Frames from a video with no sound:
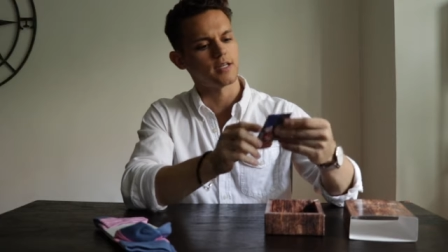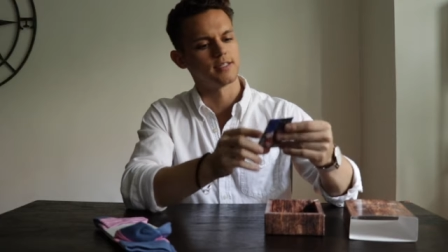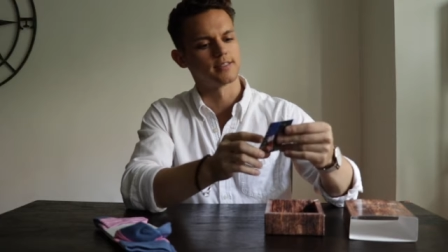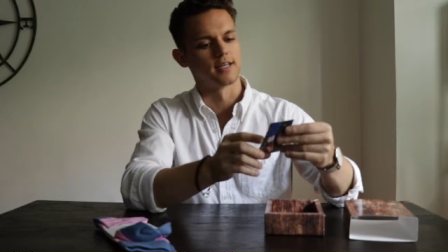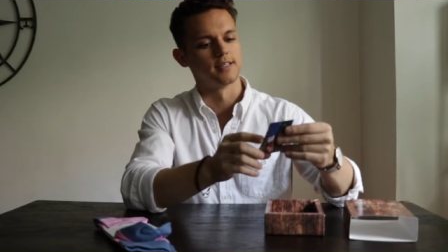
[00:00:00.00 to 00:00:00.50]

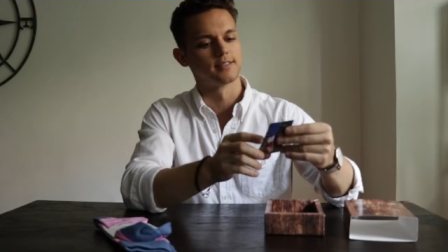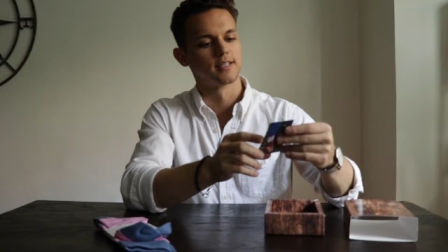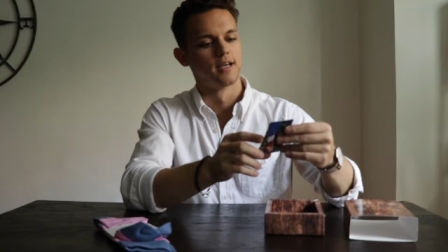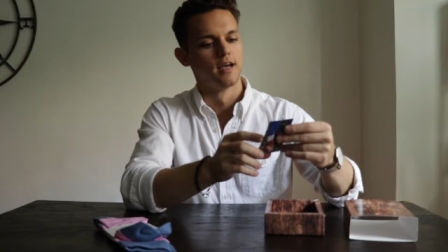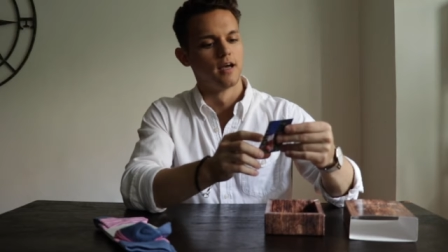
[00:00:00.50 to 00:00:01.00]
it
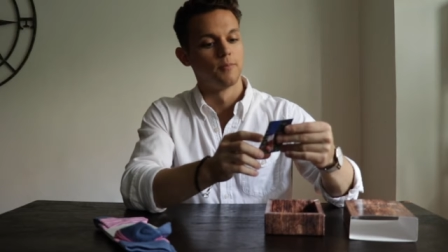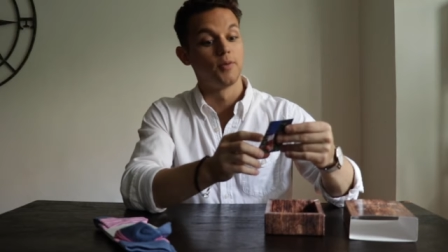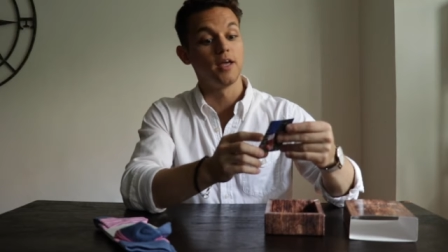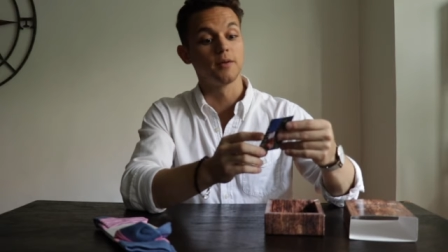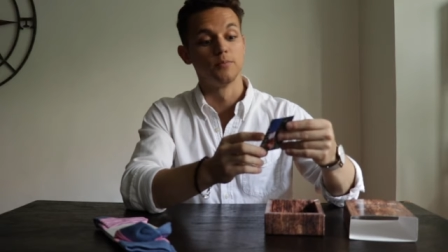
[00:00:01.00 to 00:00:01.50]
says,
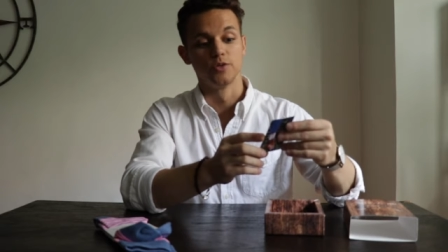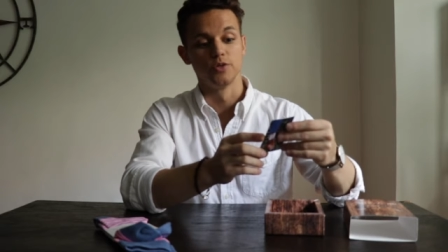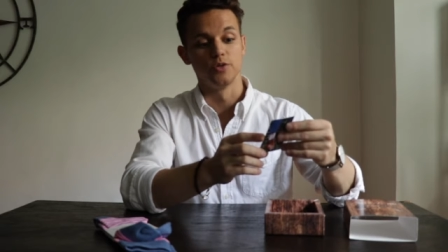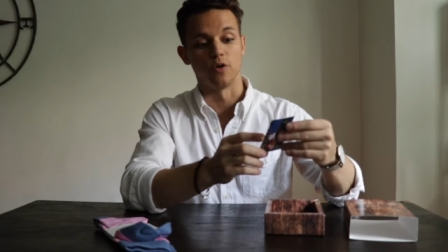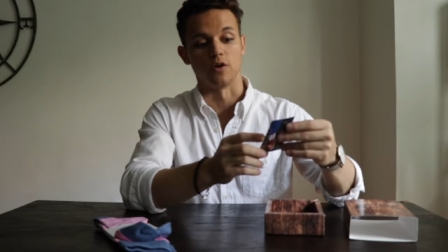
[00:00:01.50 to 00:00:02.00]
"Pink and
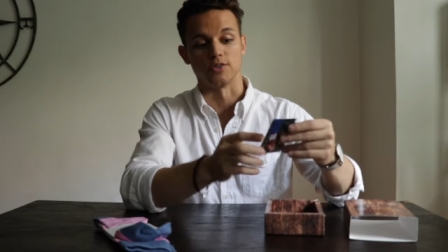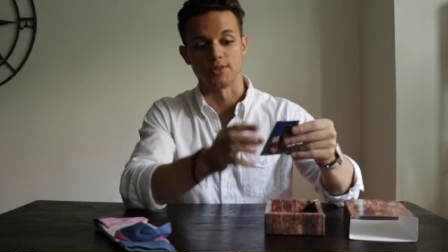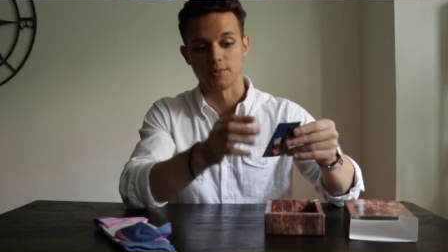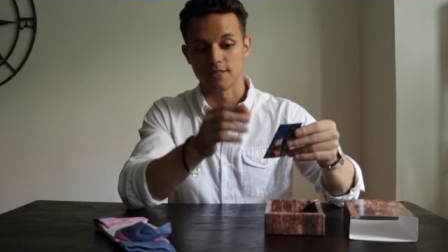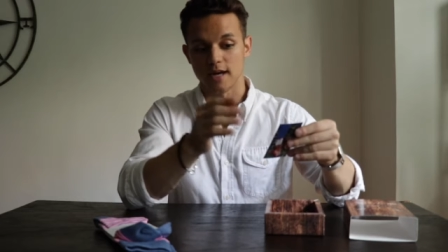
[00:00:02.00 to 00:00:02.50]
blue are a
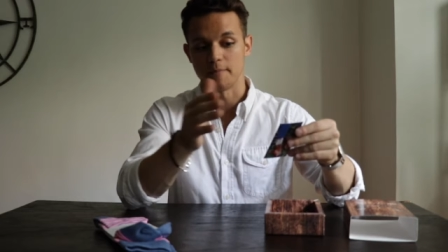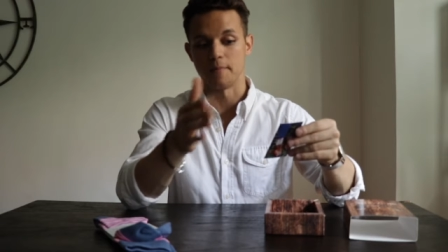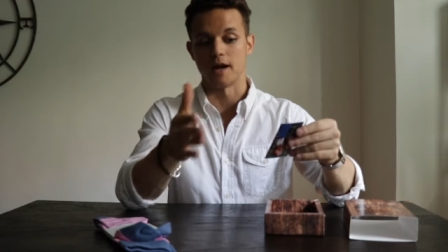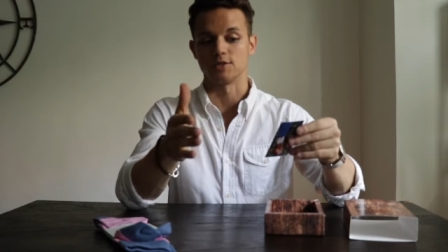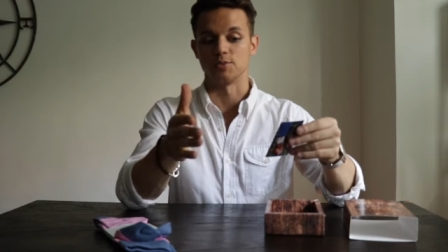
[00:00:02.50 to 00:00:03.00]
summertime
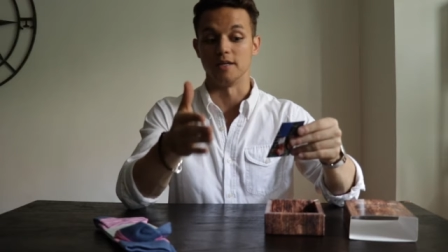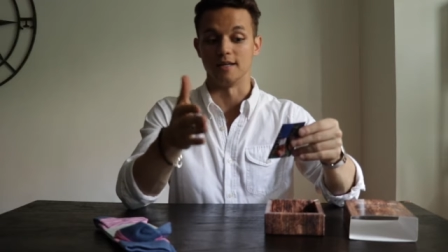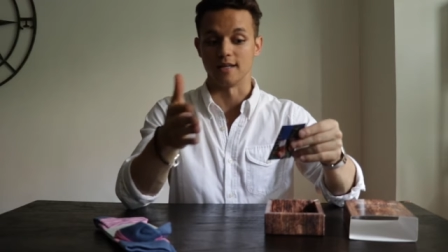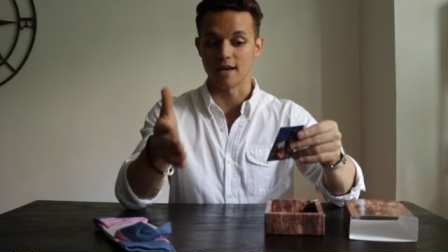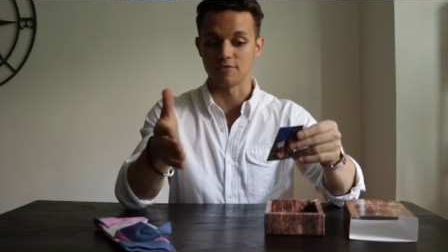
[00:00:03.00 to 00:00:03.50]
match made
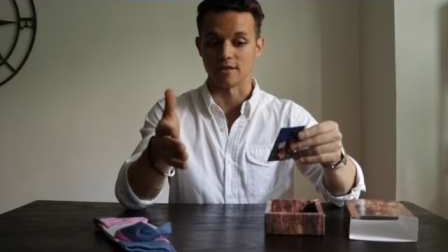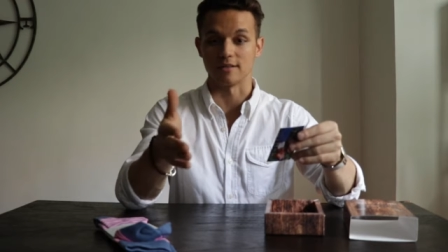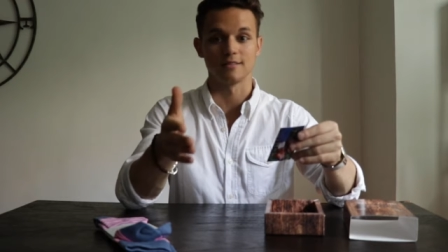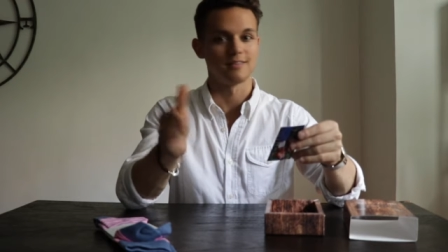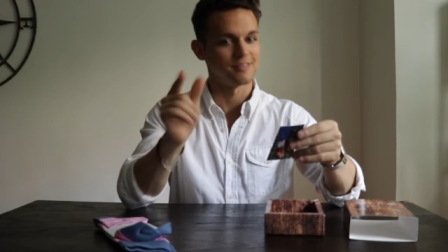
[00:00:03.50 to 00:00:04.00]
in heaven."
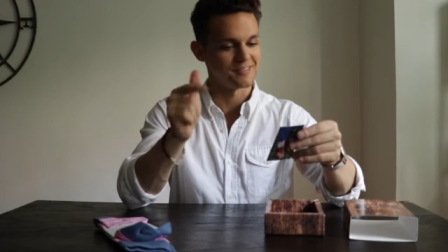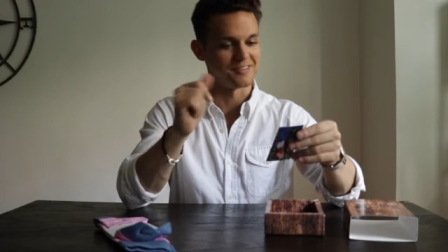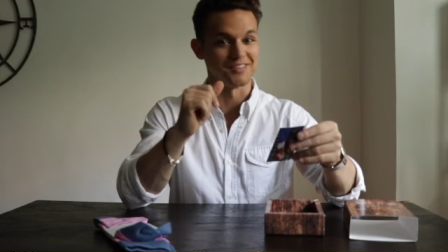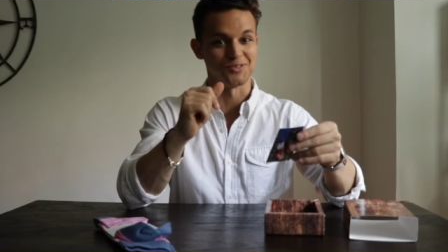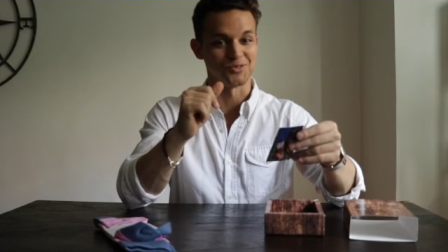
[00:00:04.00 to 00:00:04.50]

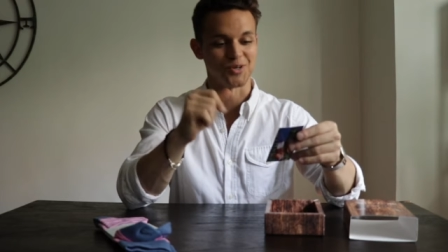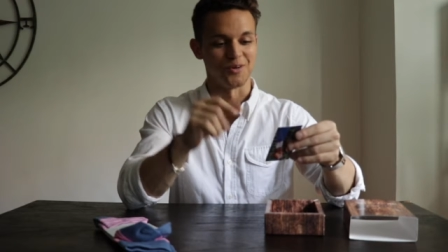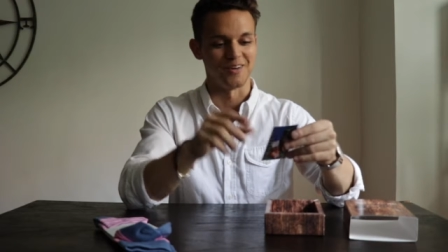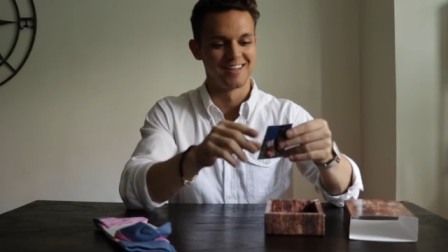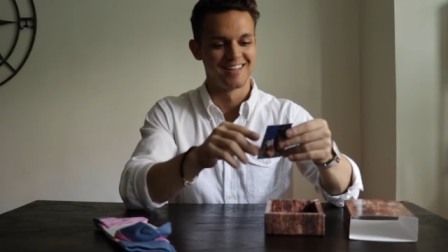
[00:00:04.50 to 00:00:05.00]
This is true.